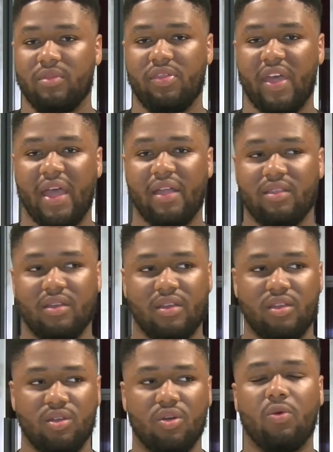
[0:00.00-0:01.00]
that
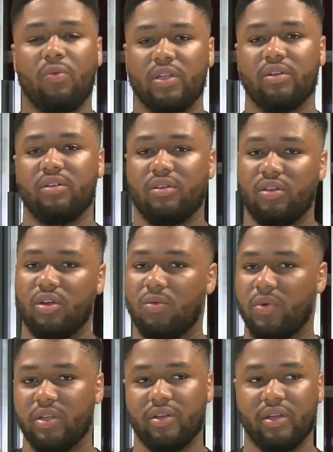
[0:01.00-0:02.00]
you're a winner. You're a
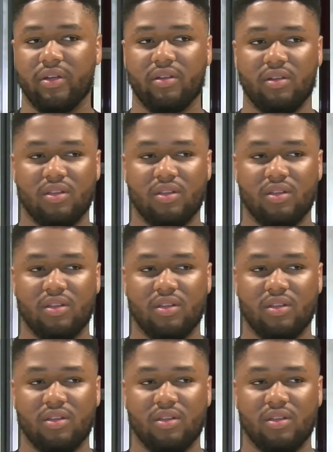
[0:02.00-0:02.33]
winner here.